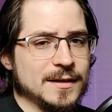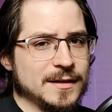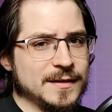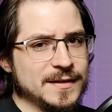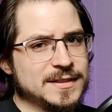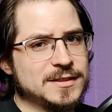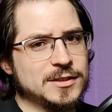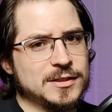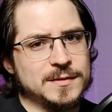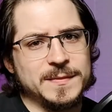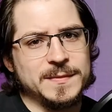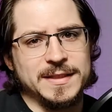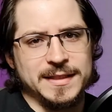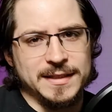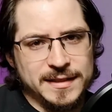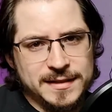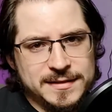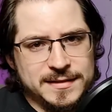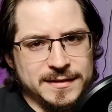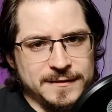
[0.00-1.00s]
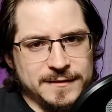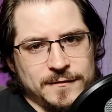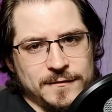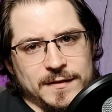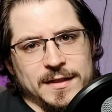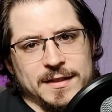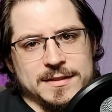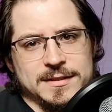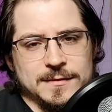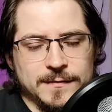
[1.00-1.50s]
This could be easily
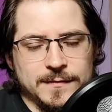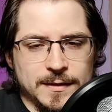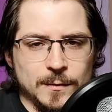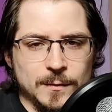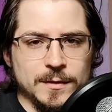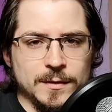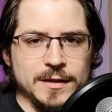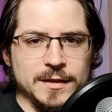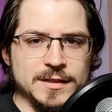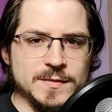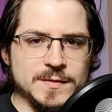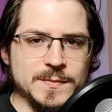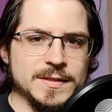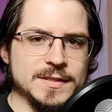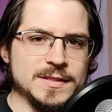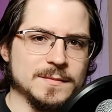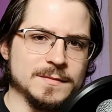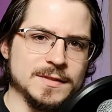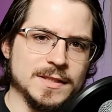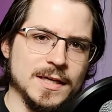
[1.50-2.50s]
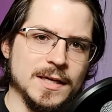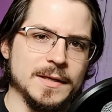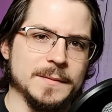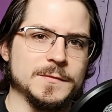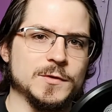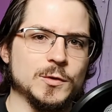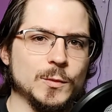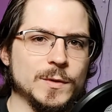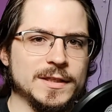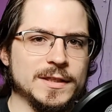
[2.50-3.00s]
fixed if I wanted to spend some
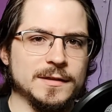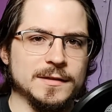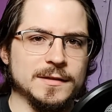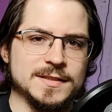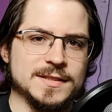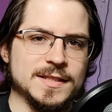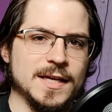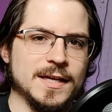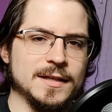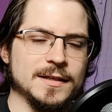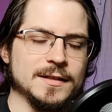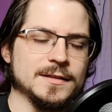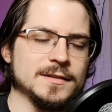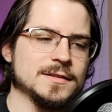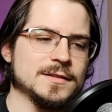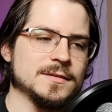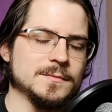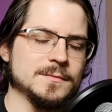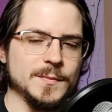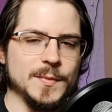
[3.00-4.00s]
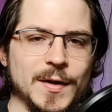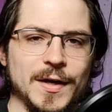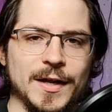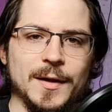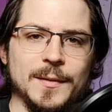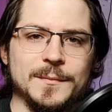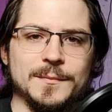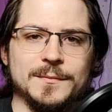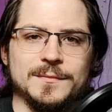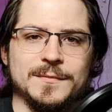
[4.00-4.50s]
time tweaking the settings, but
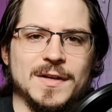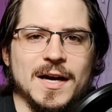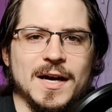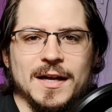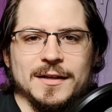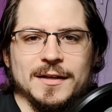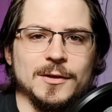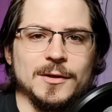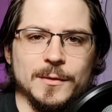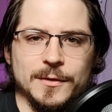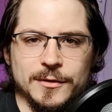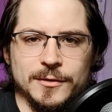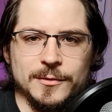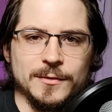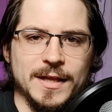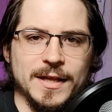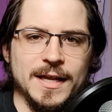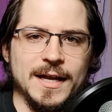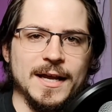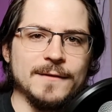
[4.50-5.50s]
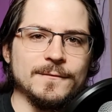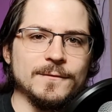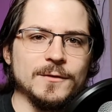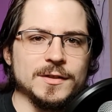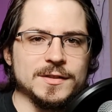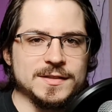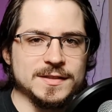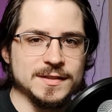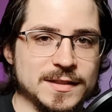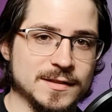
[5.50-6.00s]
I'm not going through that
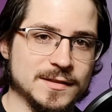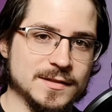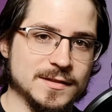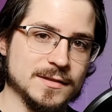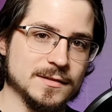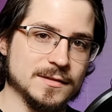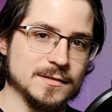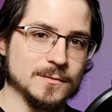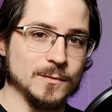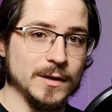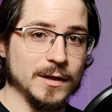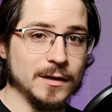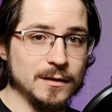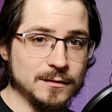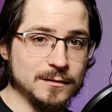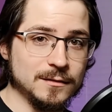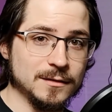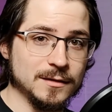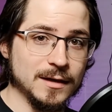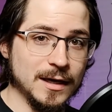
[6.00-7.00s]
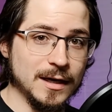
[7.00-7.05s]
effort since, well,